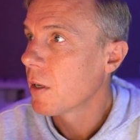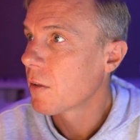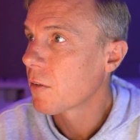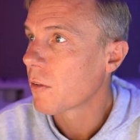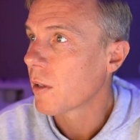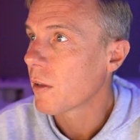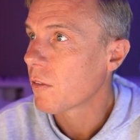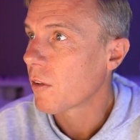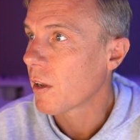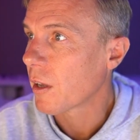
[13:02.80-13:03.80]
So let's
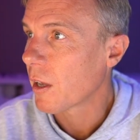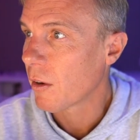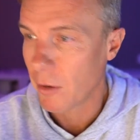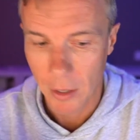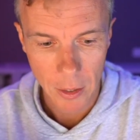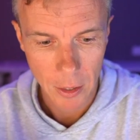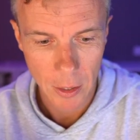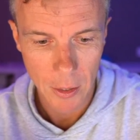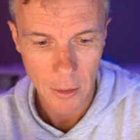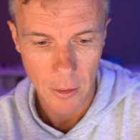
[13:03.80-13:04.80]
take Ahri
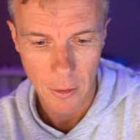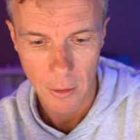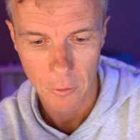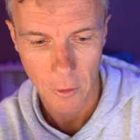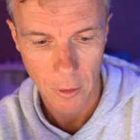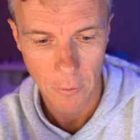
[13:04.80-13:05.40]
Hunt. Let's go to